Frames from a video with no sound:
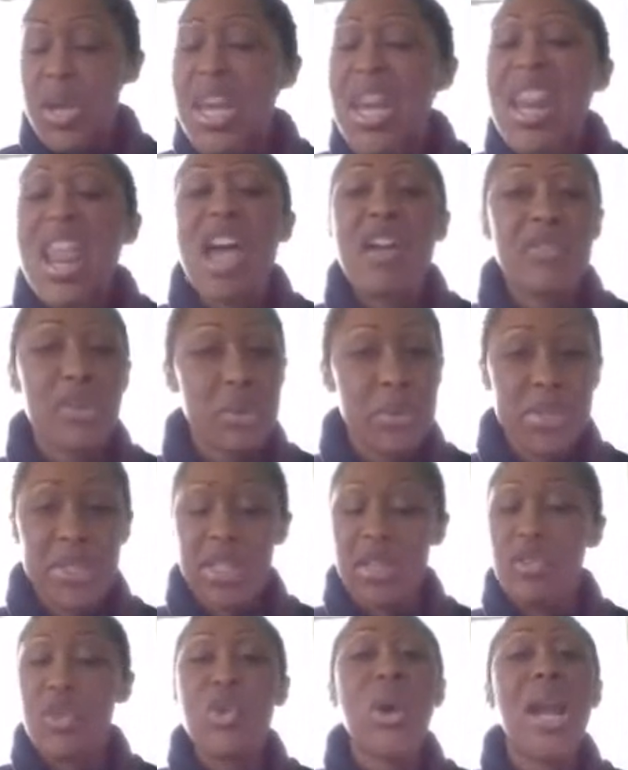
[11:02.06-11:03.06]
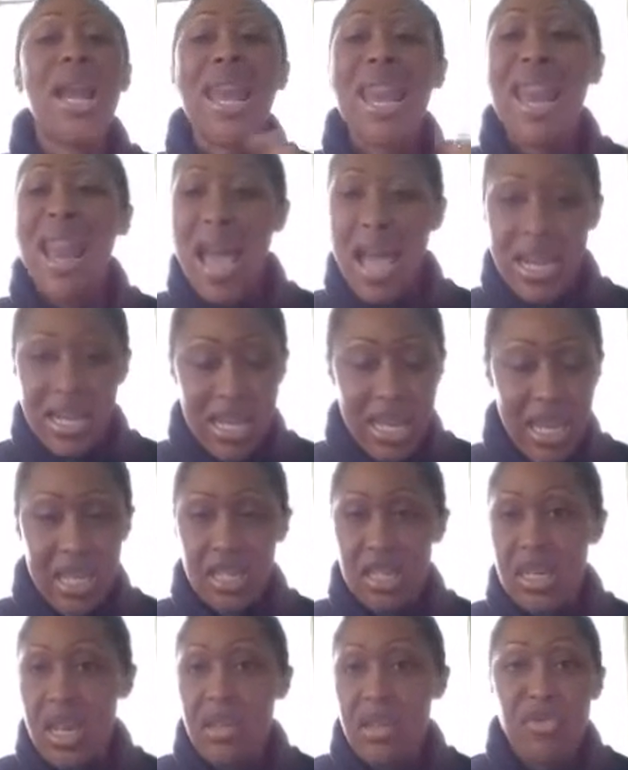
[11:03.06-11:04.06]
never receive. You are not a
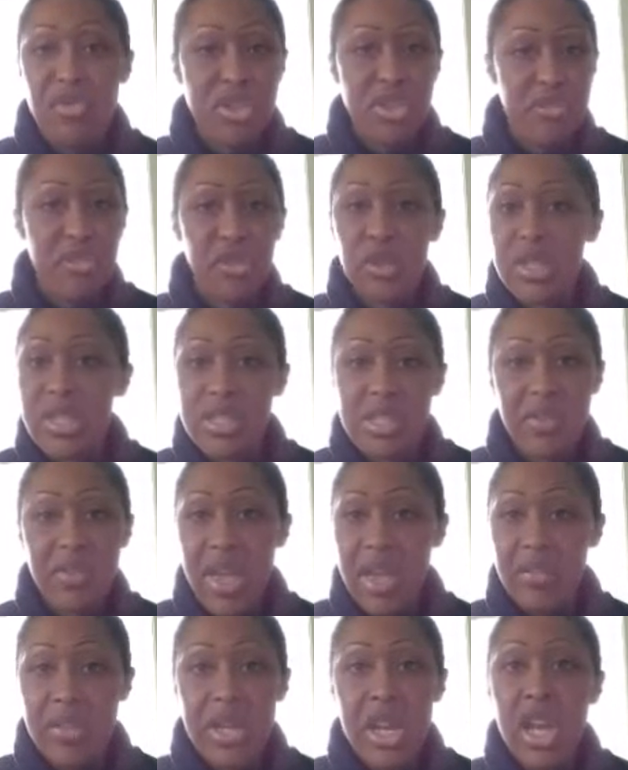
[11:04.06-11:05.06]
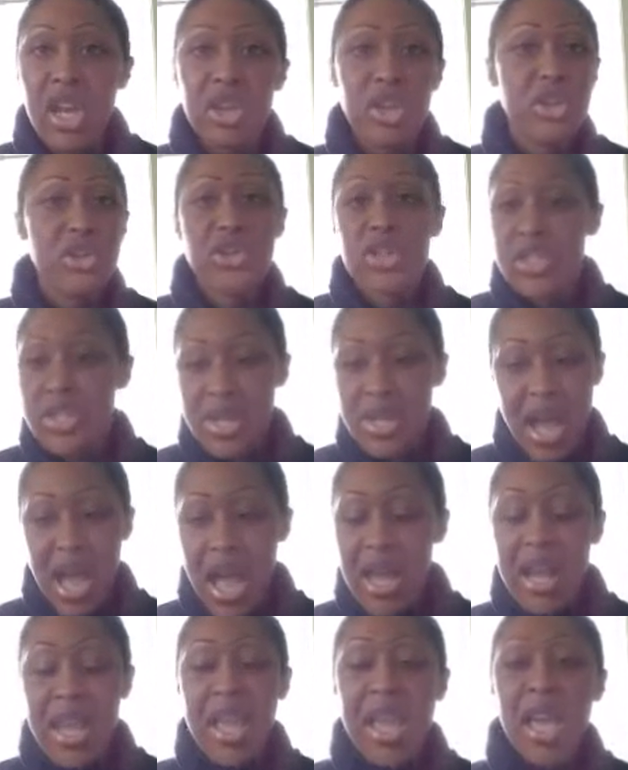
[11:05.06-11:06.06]
candidate for the fullness of heaven. You're just
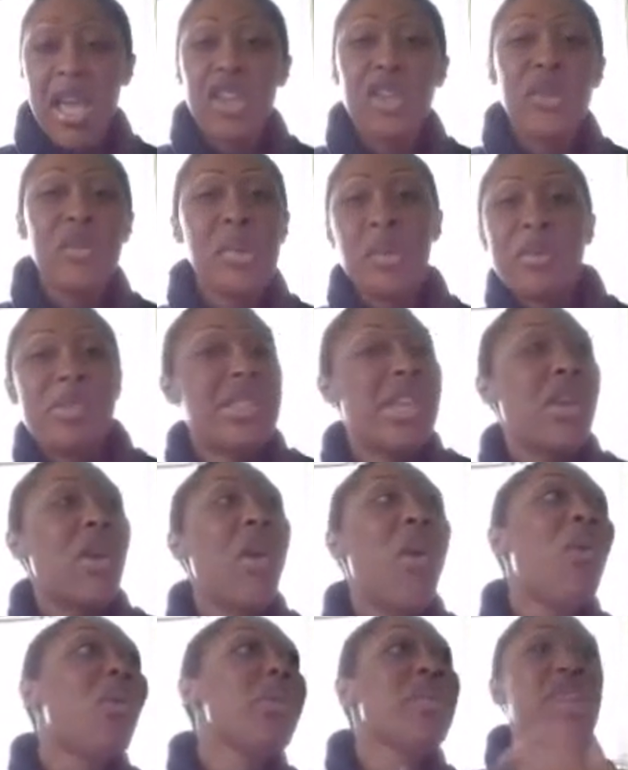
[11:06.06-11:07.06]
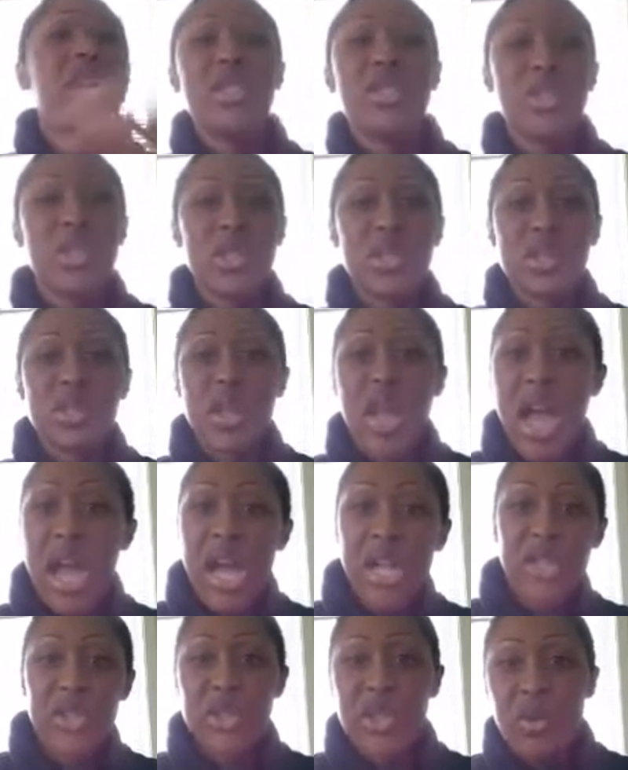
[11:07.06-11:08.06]
not. And you may be saying, oh, well, that's just good.
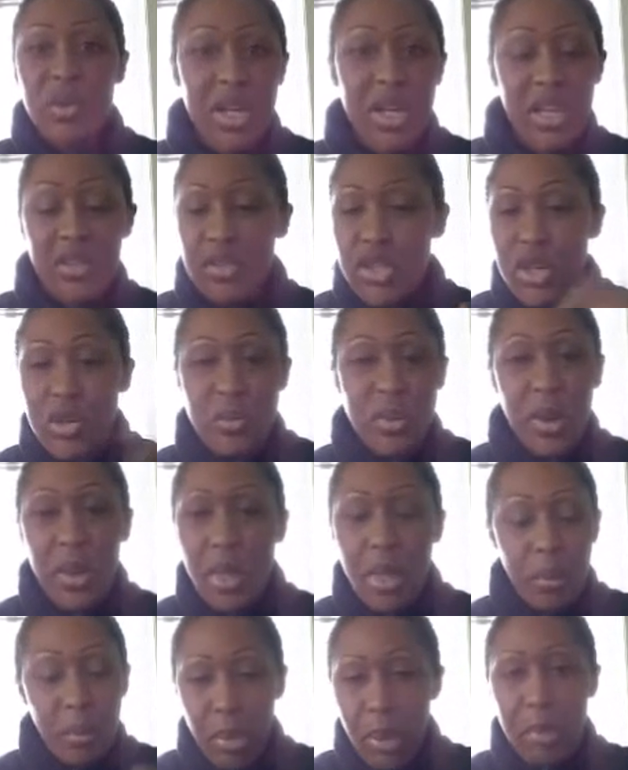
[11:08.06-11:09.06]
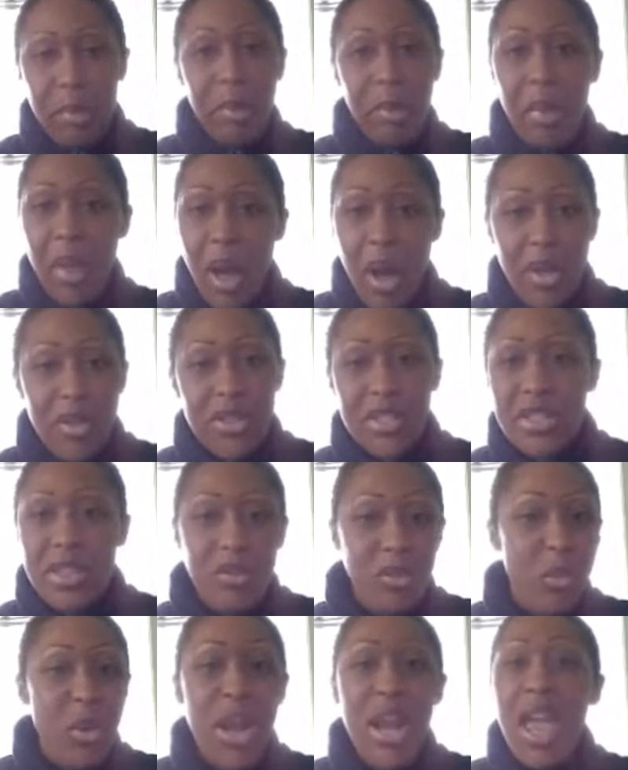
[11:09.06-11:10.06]
I just don't want to give to you, blah, blah, blah, blah, all this
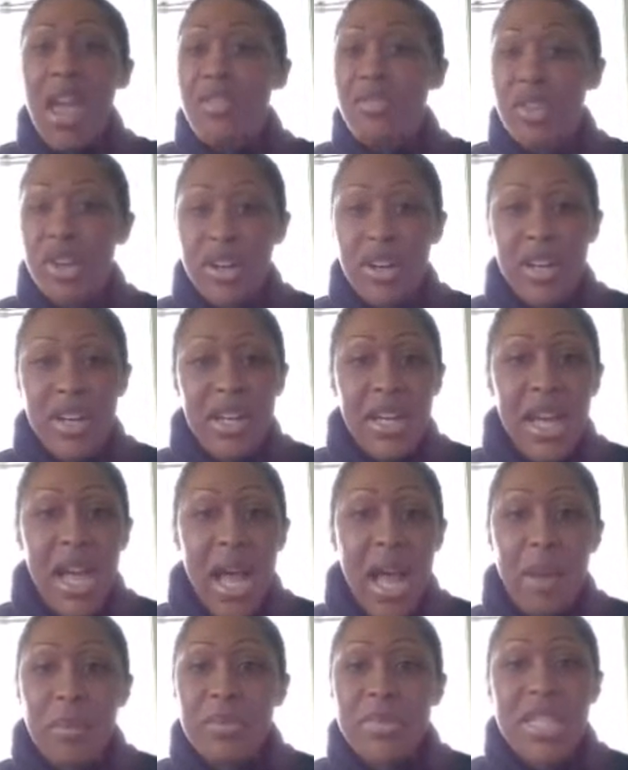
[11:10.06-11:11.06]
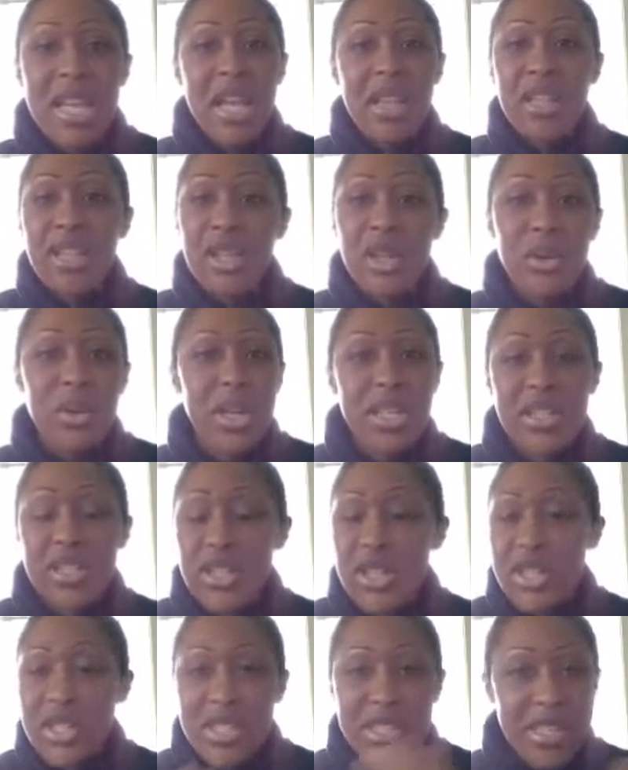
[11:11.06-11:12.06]
stuff, whatever. I'm telling you, it
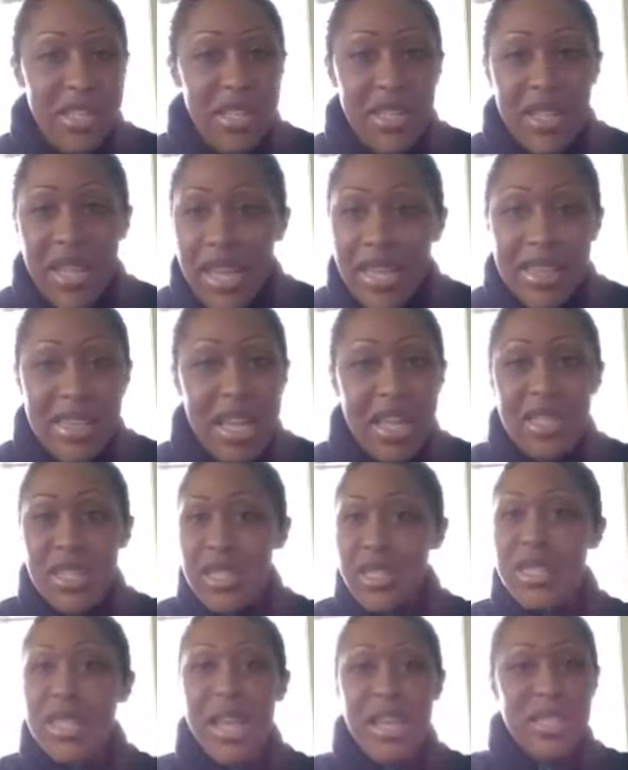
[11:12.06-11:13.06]
just that's